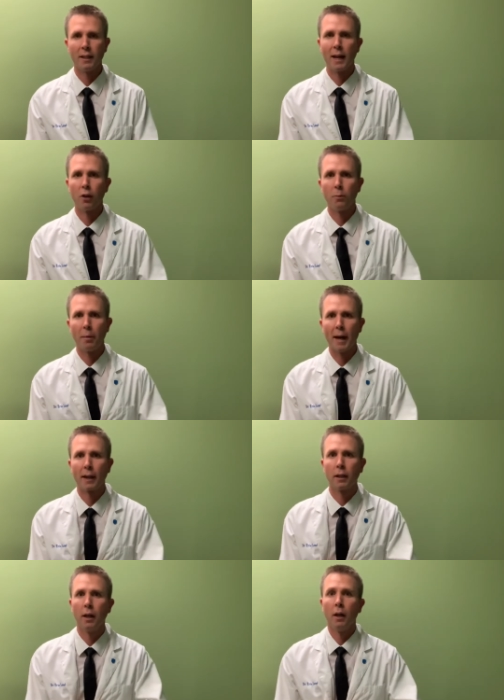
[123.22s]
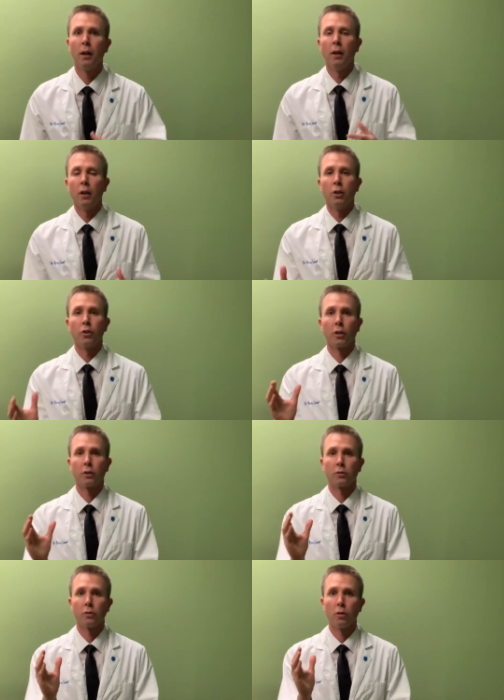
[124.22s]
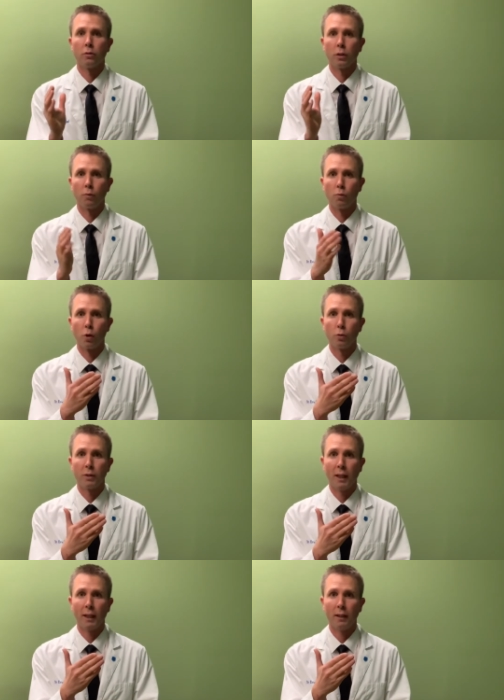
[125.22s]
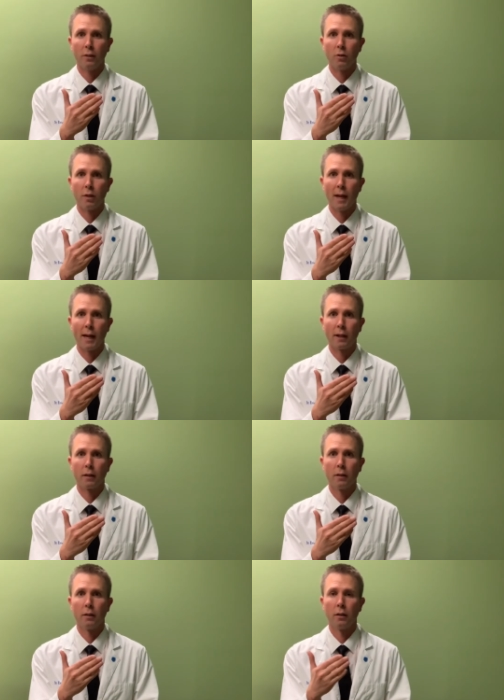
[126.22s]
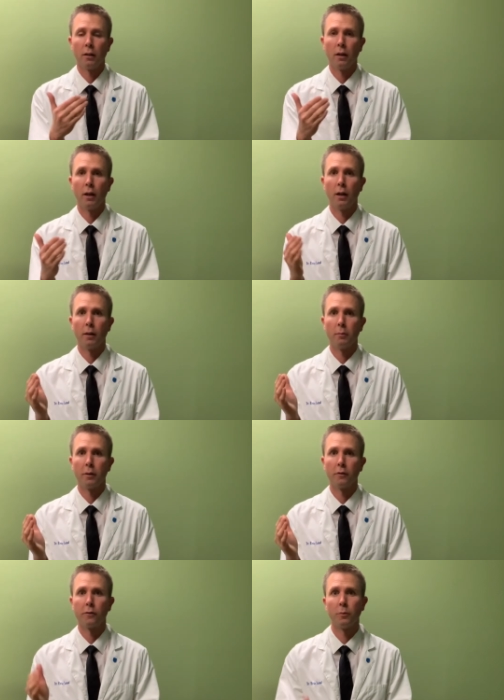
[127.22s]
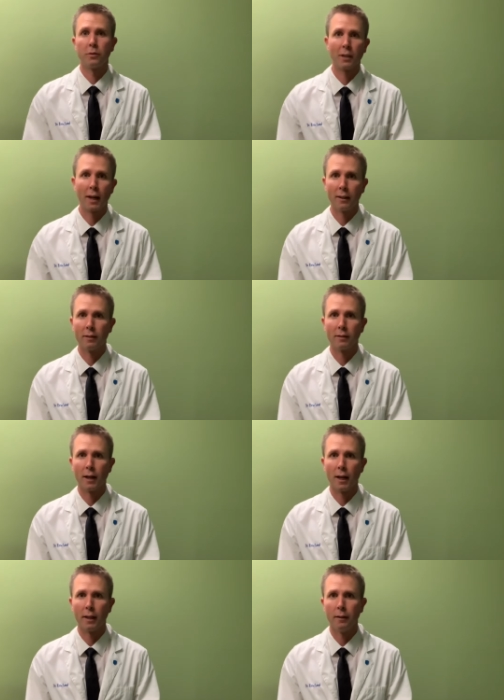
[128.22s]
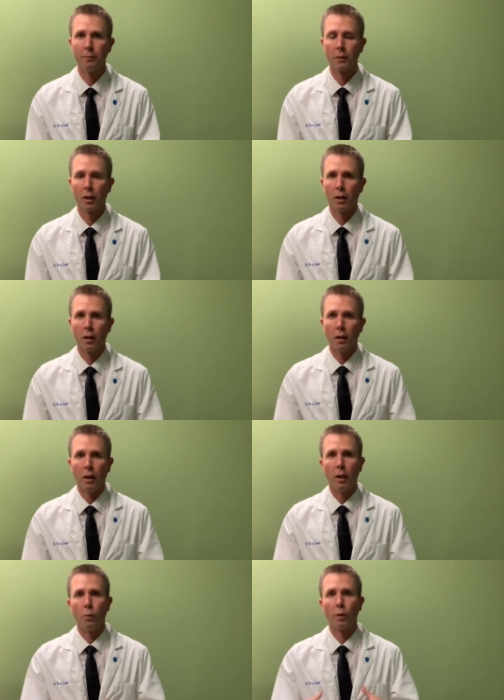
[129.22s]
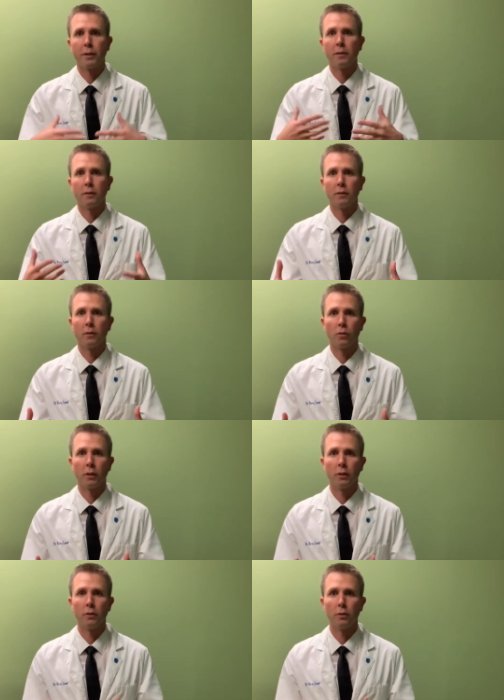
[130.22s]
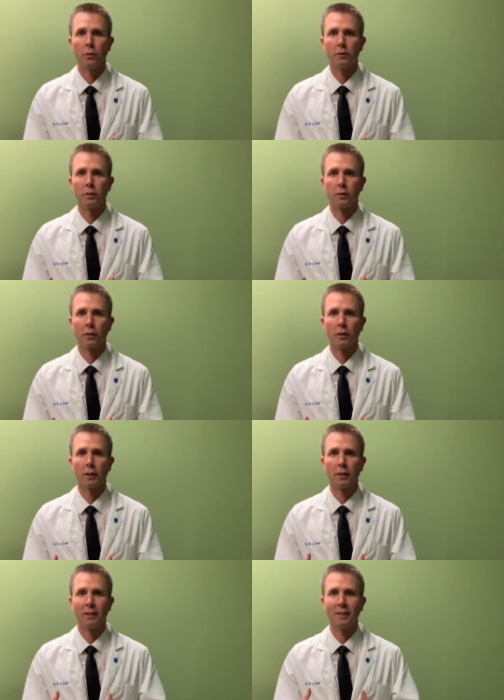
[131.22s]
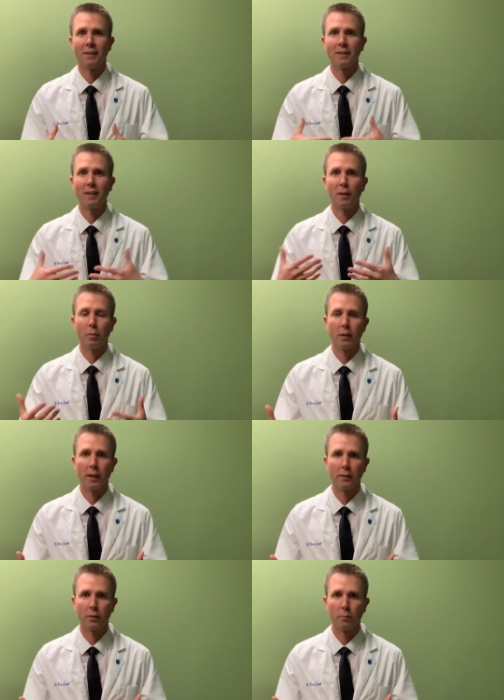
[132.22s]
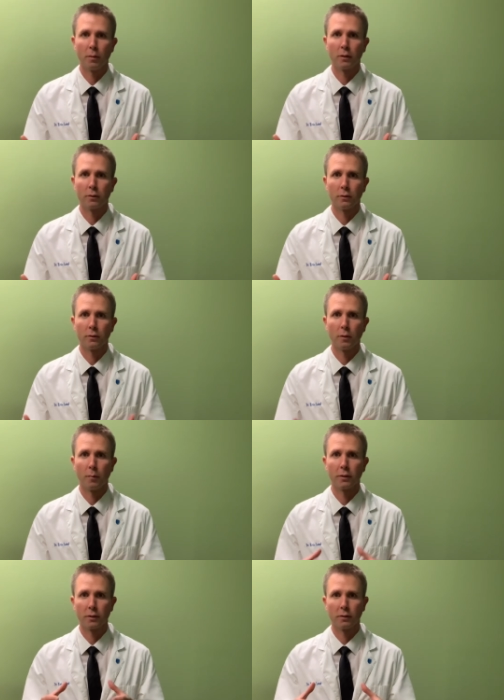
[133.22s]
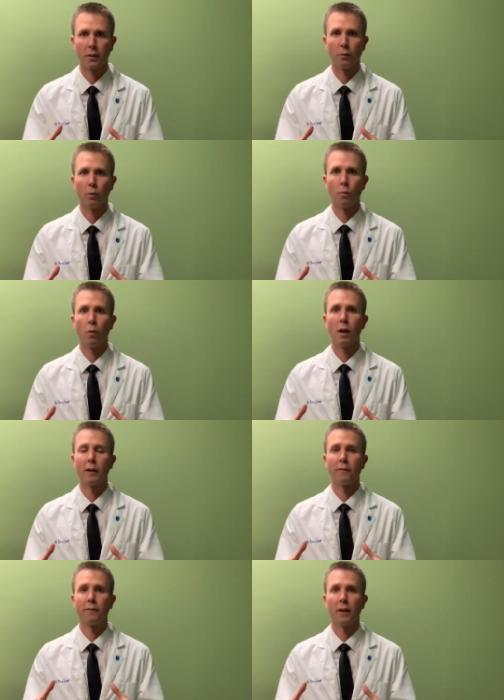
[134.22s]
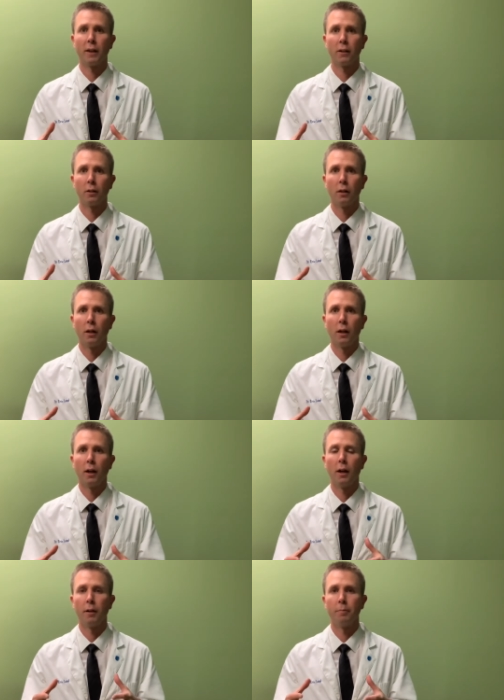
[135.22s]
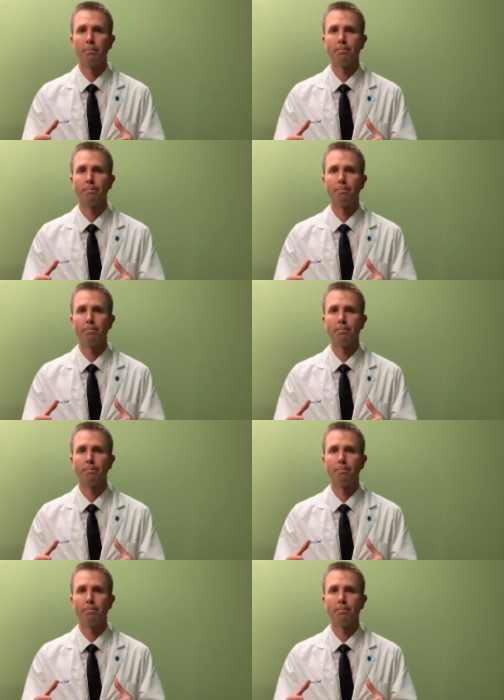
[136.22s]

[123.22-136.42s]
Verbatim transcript: down and back. You're gonna slowly rotate your neck um, from side to side. And what this is going to do is it's going to get these stabilizer muscles, the muscles that we want to fire. Um,